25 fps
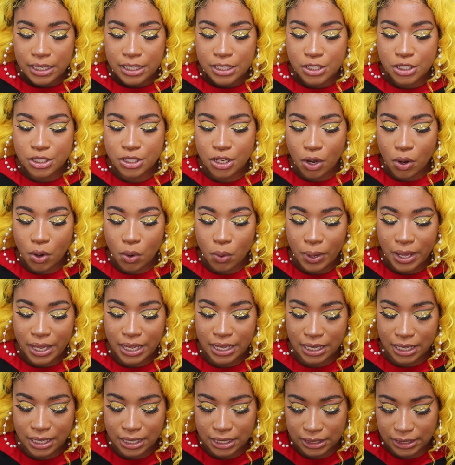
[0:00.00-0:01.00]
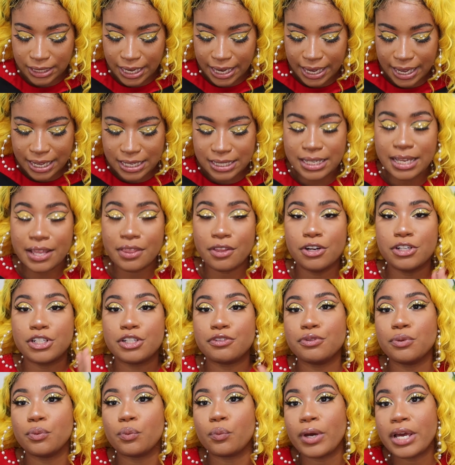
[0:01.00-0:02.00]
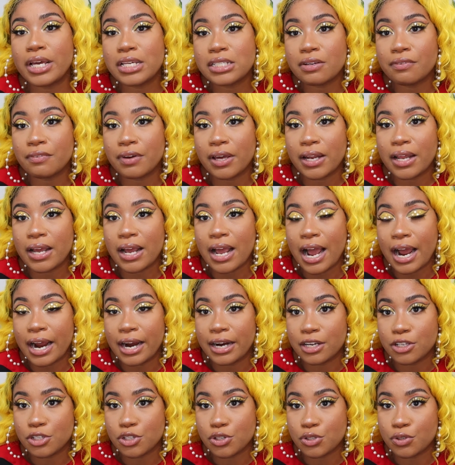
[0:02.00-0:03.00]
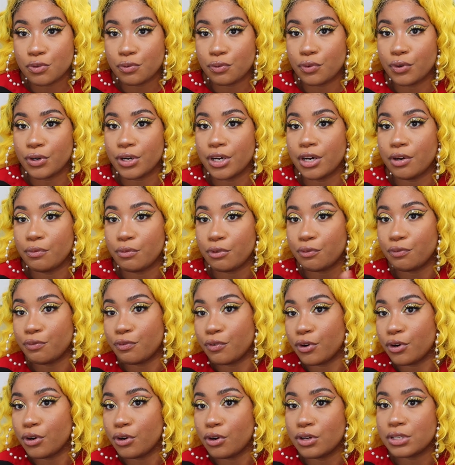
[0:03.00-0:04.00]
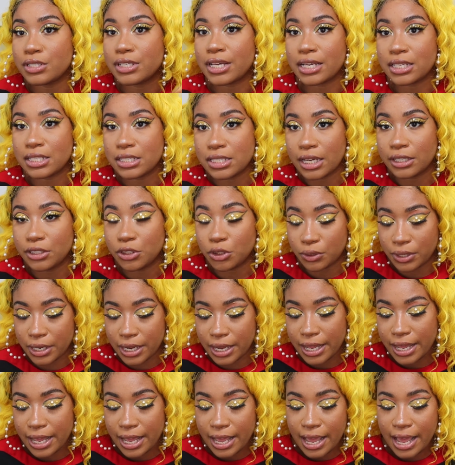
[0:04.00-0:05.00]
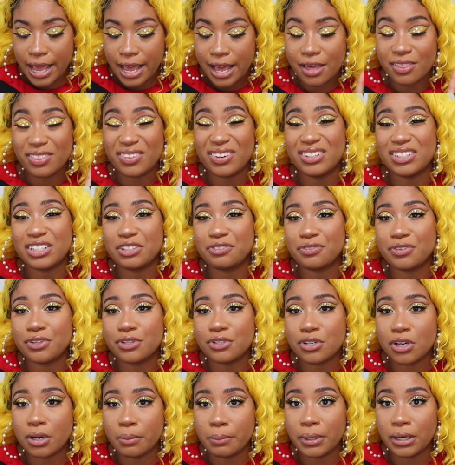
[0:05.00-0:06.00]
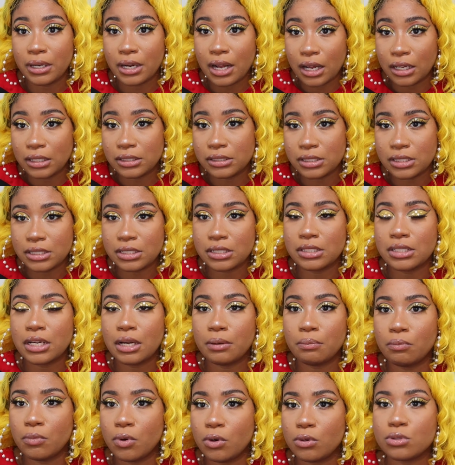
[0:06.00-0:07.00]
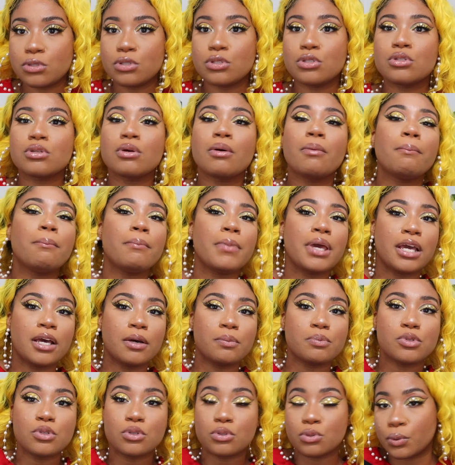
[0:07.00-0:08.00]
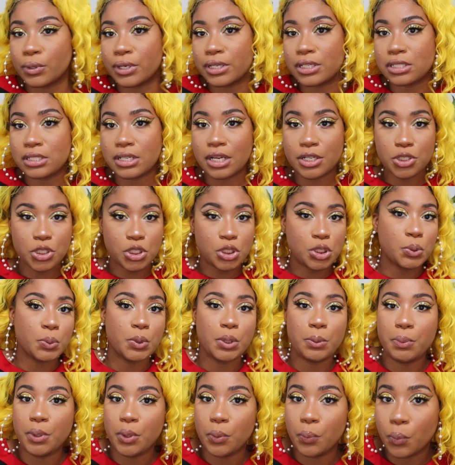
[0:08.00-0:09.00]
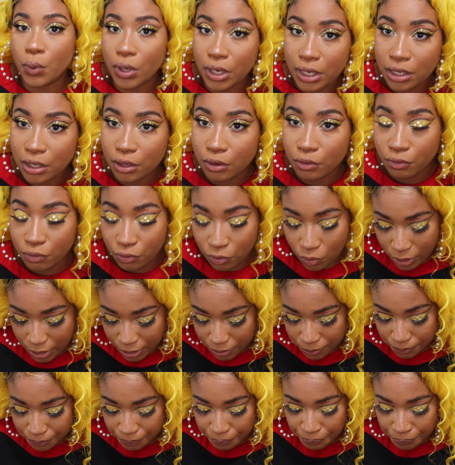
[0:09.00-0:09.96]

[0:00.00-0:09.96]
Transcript: So, like I said, there are different ways of getting hired into Sephora, referrals, etc. And there are different terminologies than most makeup stores that you would be working for.